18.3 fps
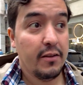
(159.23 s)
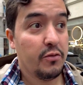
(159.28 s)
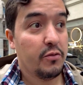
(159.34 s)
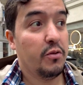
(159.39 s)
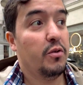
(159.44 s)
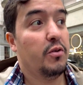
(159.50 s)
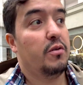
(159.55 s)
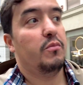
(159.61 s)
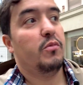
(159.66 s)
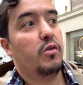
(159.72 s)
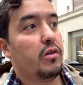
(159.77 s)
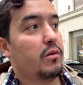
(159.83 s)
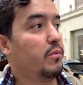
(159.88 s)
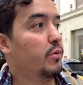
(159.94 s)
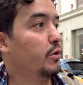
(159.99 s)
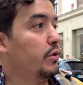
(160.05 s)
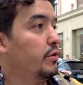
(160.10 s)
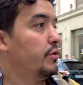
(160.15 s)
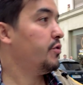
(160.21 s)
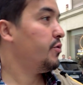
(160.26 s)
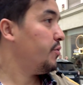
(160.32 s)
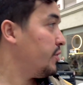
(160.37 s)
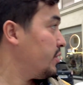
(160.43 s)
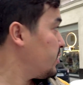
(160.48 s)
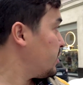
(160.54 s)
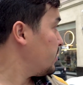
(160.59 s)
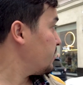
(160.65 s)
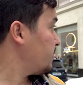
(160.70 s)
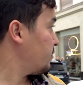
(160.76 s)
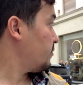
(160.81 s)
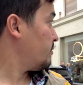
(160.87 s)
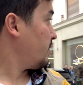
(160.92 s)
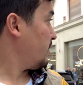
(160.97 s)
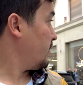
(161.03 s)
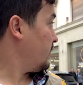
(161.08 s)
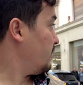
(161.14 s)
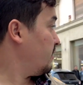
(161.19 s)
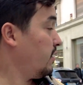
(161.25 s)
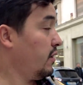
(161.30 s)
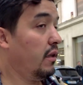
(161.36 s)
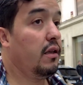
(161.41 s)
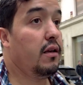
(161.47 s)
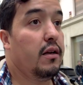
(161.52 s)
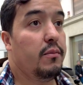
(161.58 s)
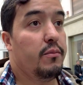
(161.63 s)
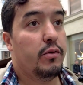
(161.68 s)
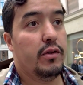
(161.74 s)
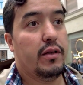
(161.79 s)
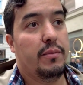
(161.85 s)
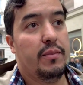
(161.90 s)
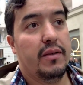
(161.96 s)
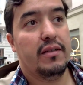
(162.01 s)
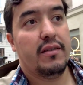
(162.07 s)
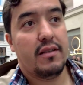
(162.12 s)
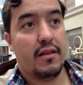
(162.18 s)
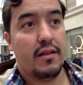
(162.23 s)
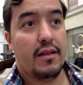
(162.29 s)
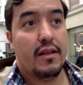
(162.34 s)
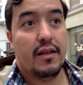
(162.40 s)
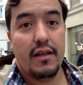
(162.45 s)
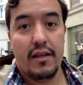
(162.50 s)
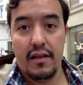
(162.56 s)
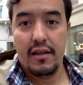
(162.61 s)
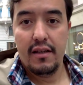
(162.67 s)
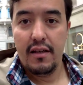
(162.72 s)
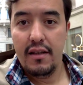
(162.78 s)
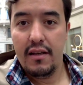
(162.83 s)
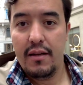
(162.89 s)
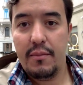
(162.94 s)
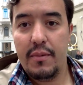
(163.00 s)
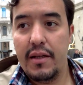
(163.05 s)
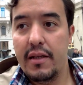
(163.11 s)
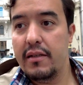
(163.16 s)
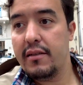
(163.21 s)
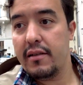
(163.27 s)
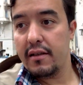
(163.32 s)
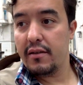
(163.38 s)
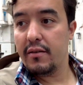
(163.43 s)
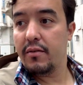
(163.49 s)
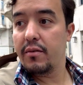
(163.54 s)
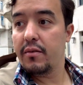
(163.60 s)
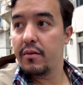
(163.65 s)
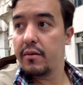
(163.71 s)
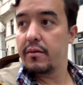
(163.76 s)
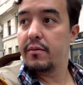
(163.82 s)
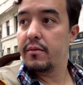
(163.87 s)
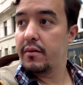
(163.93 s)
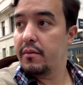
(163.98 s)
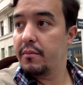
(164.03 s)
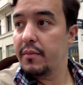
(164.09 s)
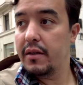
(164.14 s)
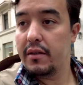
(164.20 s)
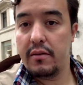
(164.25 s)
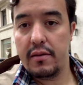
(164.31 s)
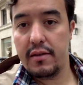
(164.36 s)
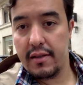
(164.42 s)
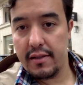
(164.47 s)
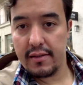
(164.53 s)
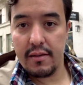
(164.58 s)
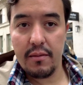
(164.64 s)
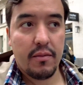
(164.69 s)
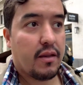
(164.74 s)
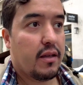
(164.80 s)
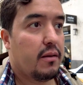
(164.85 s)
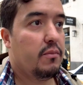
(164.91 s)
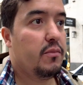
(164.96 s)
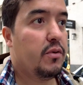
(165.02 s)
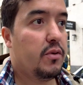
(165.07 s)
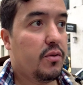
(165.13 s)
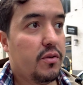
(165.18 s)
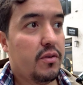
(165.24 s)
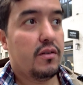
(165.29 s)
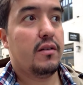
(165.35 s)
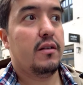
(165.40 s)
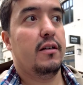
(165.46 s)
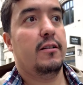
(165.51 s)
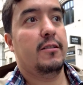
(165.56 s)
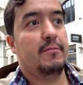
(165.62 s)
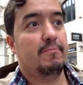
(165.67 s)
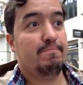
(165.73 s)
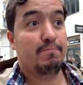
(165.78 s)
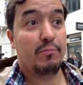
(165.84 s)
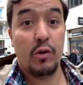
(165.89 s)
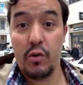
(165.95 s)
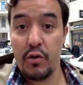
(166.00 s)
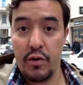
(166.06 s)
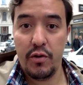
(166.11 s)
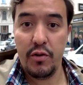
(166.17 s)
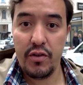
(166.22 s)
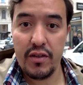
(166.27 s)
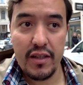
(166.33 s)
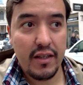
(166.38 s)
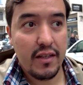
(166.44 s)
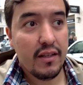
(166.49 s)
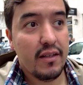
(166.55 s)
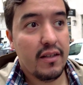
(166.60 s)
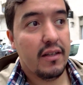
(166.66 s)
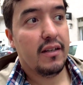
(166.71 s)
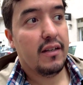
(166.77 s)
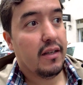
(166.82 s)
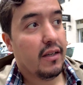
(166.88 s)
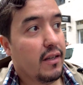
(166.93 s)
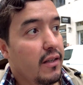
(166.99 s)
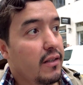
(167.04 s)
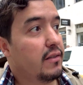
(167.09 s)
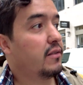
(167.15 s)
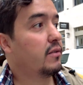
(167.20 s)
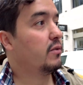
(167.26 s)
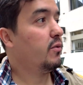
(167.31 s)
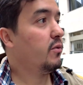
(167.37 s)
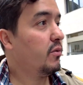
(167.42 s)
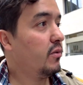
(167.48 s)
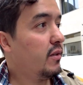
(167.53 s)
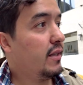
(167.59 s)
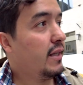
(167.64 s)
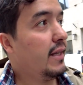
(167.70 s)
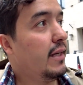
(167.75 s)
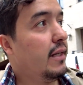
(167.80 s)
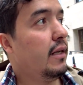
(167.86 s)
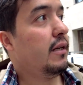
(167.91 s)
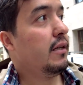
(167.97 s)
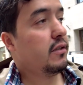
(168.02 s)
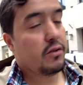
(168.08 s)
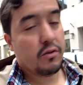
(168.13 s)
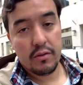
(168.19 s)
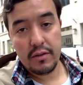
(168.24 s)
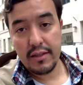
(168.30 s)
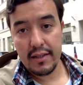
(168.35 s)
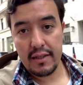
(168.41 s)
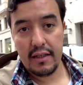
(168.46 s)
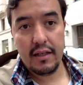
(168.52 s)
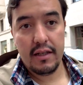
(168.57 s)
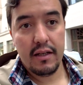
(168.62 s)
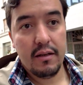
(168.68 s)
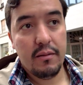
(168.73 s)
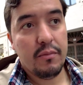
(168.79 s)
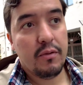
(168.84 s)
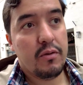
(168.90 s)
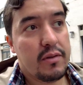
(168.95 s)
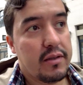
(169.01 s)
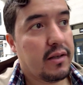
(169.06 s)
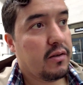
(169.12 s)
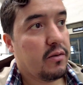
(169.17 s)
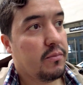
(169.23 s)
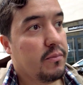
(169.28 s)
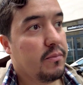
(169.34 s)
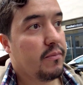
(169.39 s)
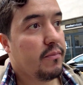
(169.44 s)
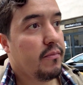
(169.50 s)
learn more about the Jewish history here in Budapest, I'm gonna take you with me to see something more nerdy. It's called the Electrotechnical Museum.